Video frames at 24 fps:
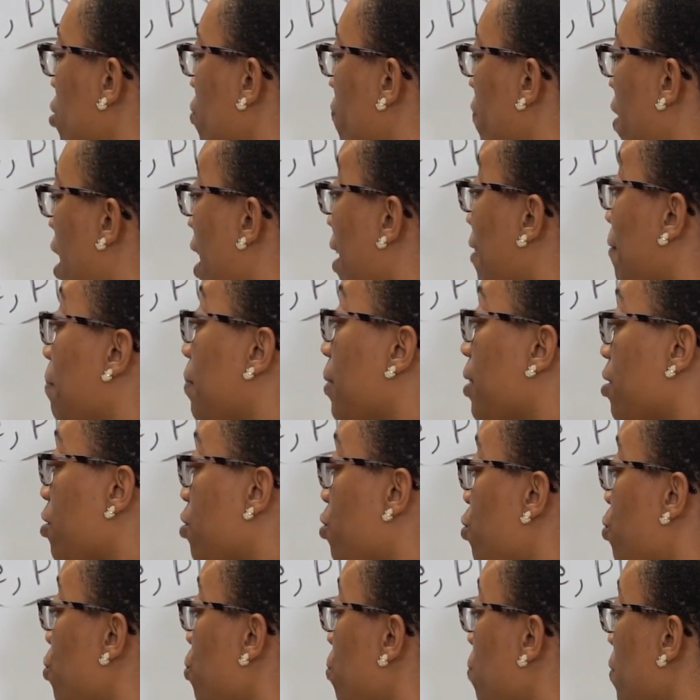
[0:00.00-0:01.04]
5
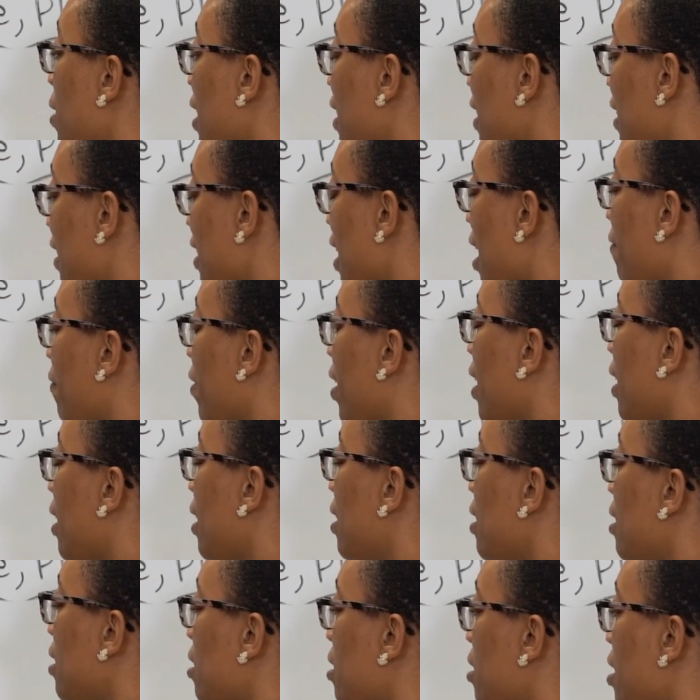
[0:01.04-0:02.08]
plus 2 is 7.
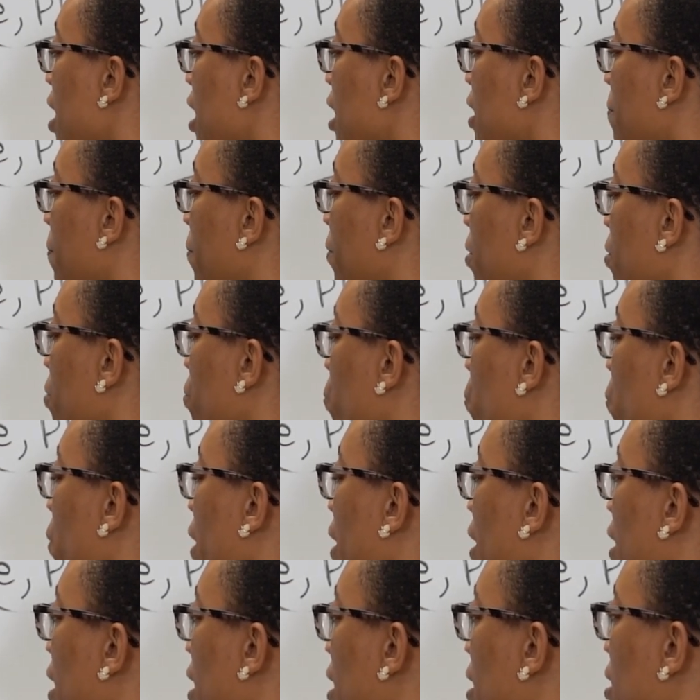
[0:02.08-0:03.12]
6 plus
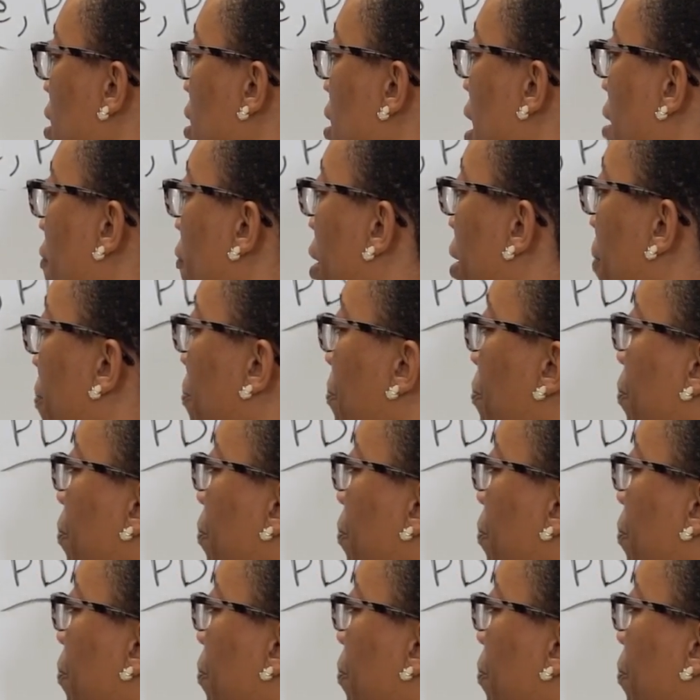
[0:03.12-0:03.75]
1 is 7.